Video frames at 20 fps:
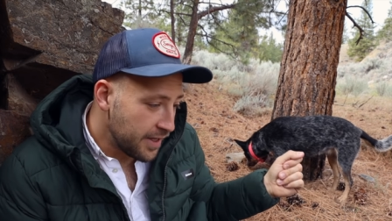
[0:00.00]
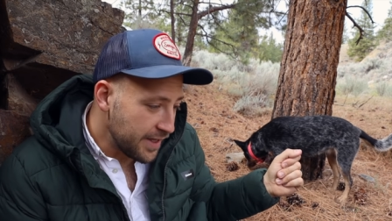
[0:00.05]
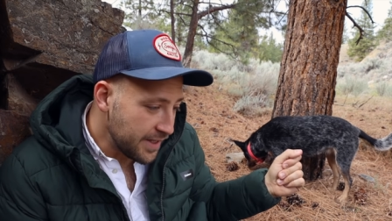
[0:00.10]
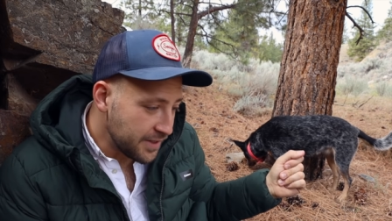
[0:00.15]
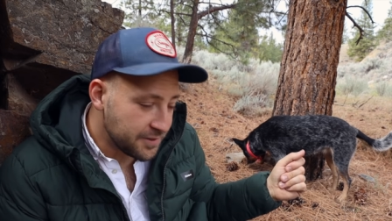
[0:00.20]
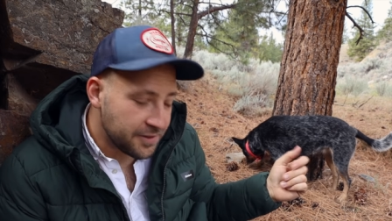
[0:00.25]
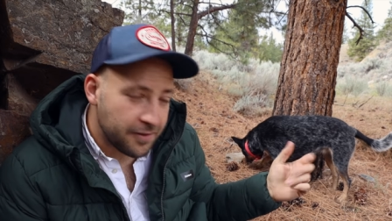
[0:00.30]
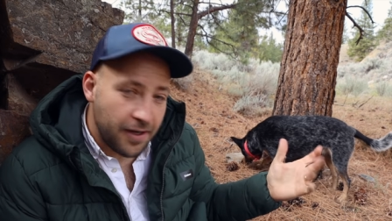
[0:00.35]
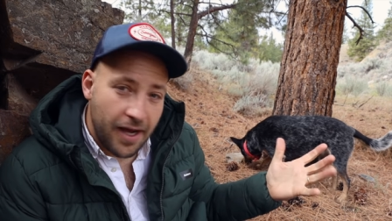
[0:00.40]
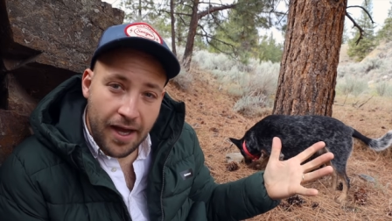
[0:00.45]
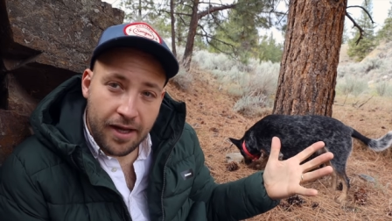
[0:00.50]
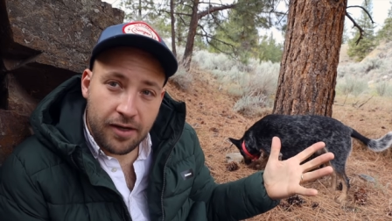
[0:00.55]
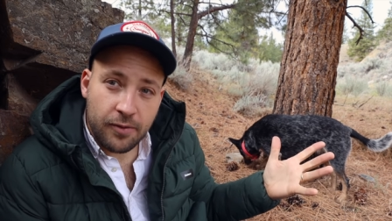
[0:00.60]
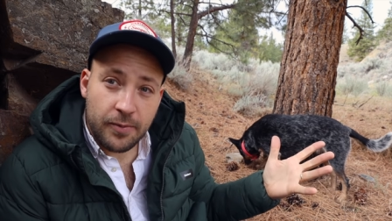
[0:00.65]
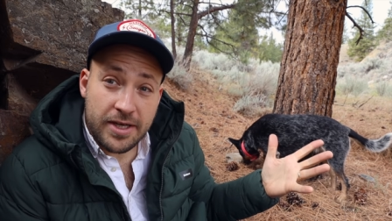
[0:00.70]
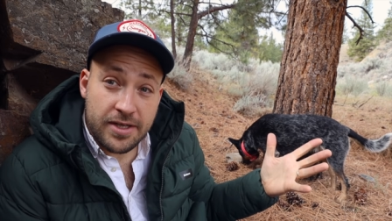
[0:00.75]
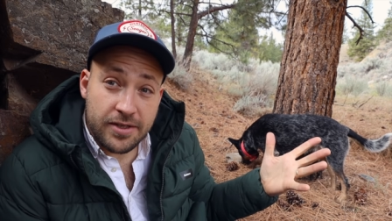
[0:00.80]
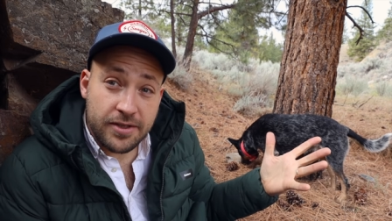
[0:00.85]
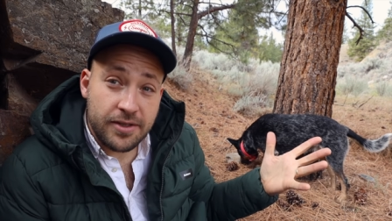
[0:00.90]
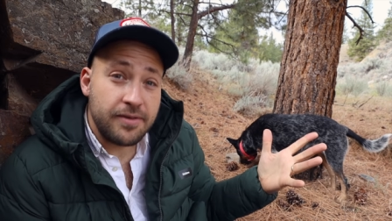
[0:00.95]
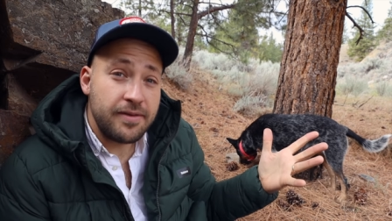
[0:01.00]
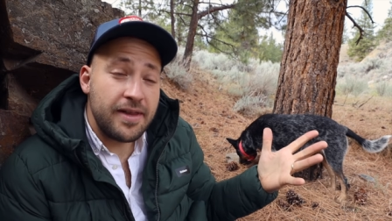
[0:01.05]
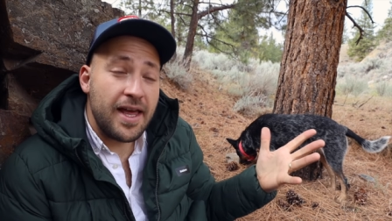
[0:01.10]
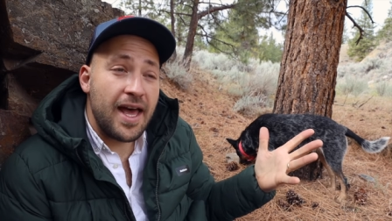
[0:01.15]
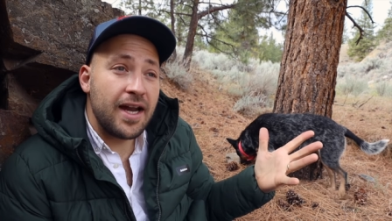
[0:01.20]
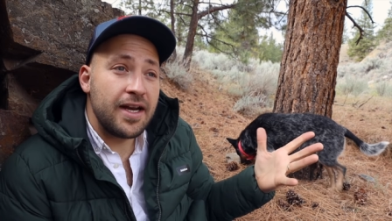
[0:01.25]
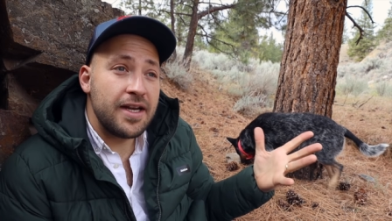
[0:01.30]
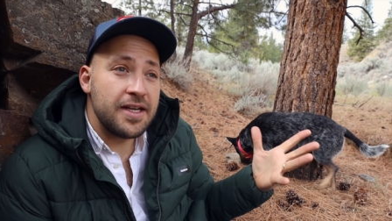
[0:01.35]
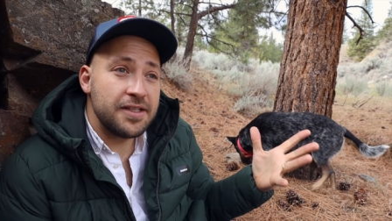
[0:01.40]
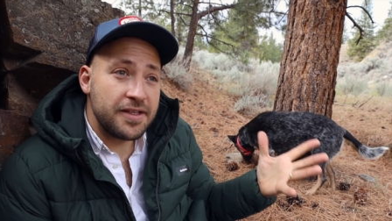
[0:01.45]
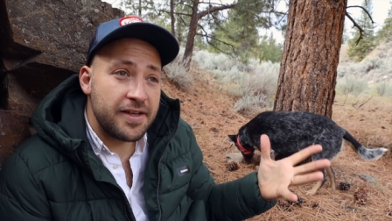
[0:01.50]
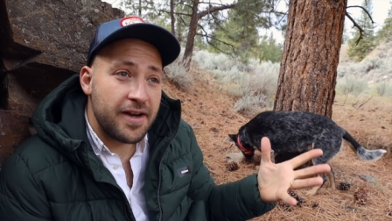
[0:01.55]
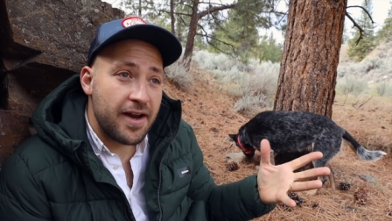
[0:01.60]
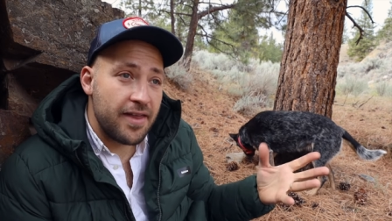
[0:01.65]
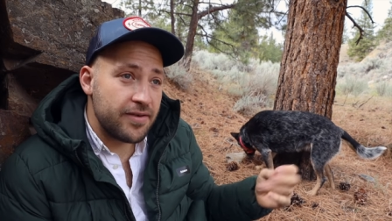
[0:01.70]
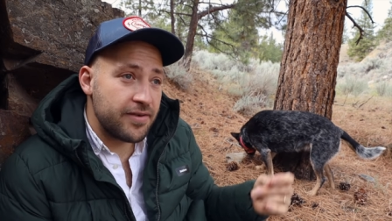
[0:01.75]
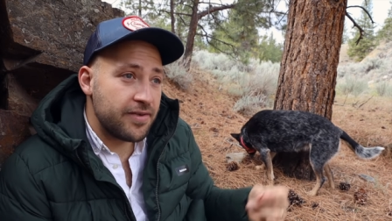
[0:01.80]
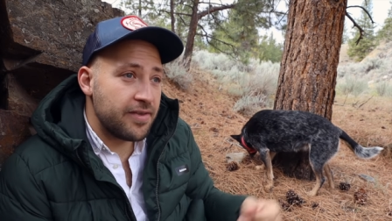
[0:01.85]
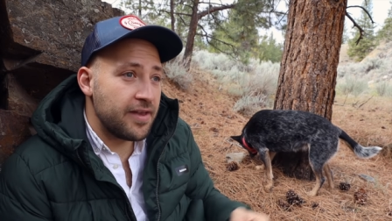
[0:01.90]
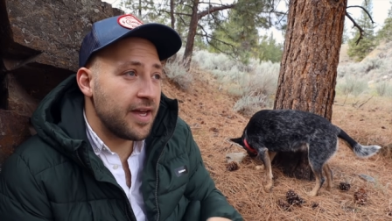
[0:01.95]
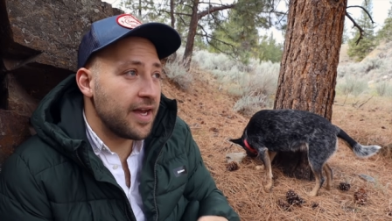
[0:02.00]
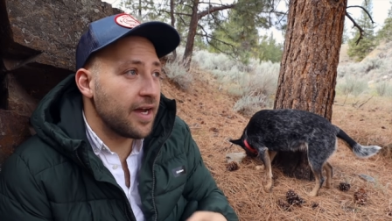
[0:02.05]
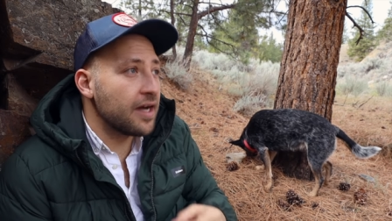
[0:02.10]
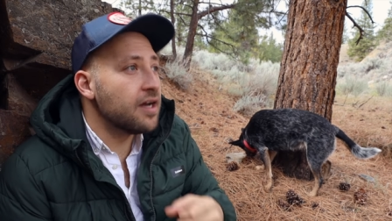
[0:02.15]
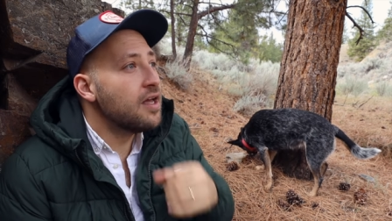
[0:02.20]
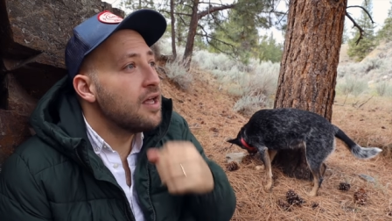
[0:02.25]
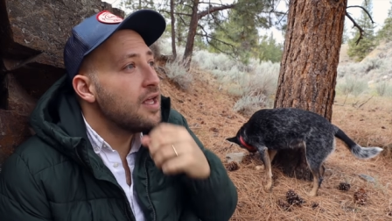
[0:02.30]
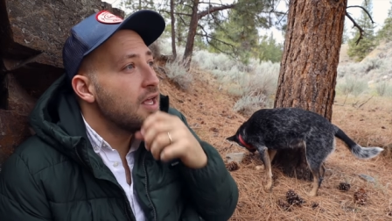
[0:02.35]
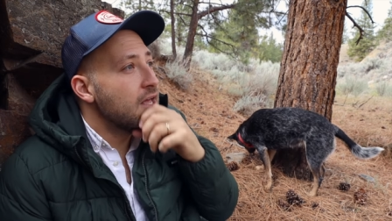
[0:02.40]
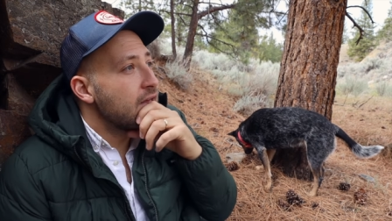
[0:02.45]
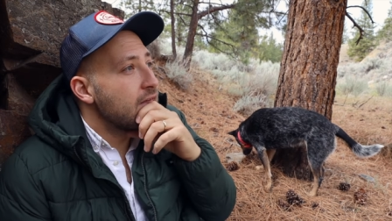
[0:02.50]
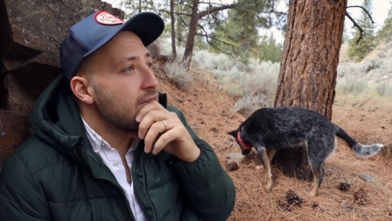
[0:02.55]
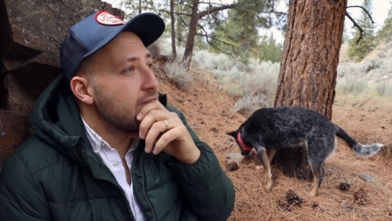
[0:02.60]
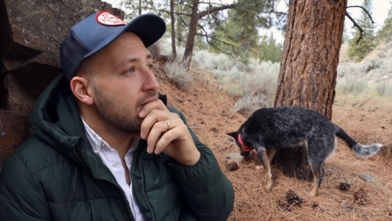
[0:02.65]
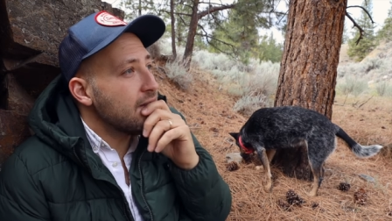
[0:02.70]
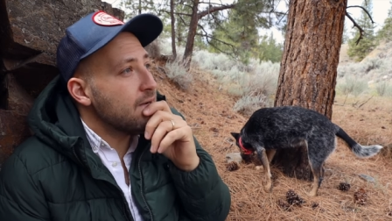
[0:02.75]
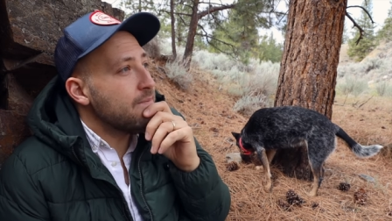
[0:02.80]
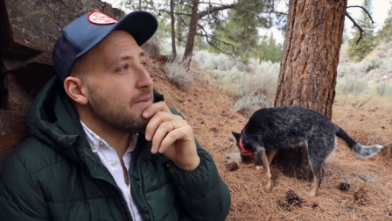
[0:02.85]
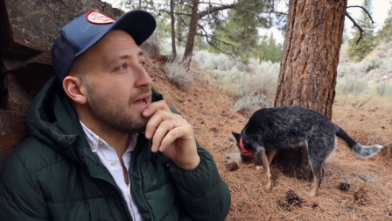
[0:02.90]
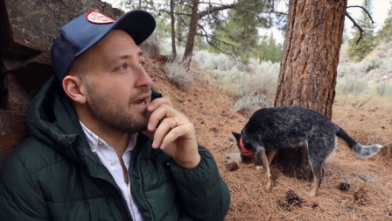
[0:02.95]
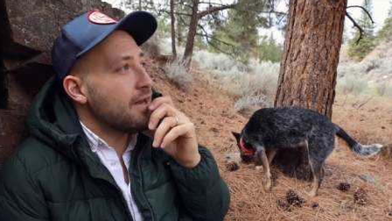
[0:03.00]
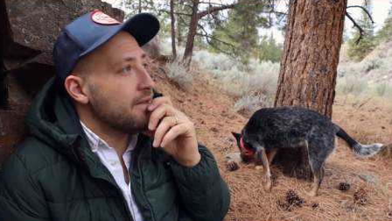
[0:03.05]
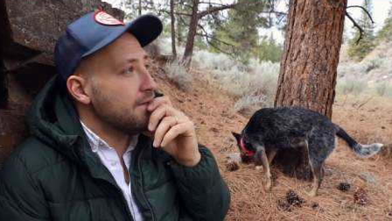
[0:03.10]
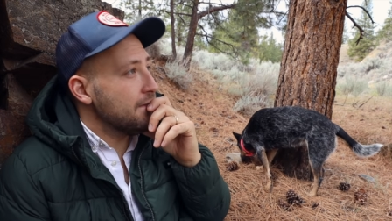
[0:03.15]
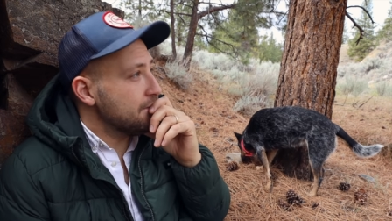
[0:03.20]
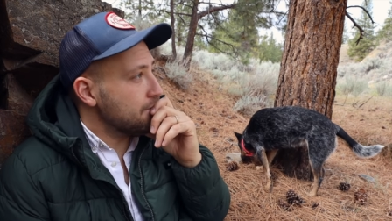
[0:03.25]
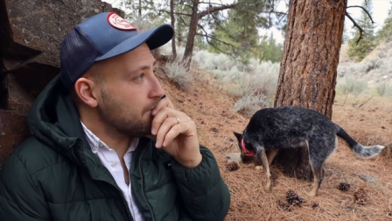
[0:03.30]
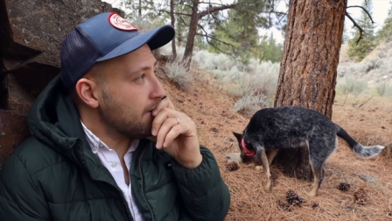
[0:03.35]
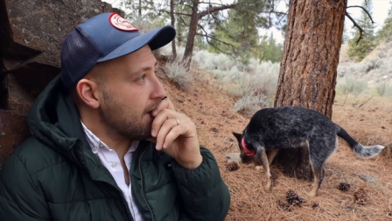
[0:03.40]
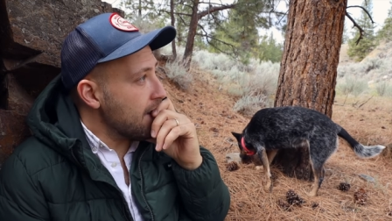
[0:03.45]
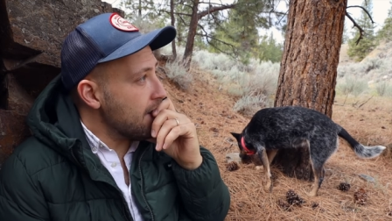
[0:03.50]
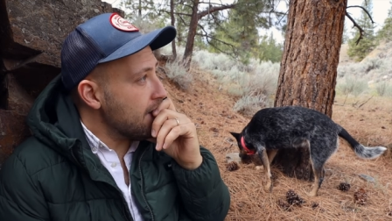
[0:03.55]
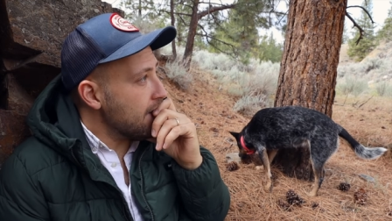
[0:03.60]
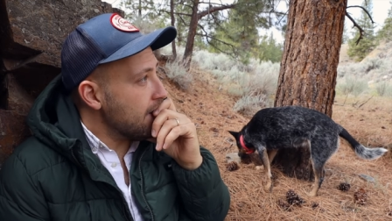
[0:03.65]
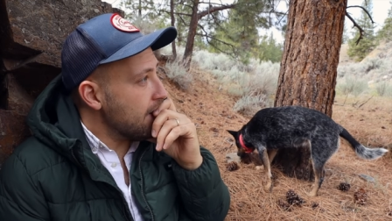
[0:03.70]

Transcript: And so how do we do that is another thing. Think about it this way.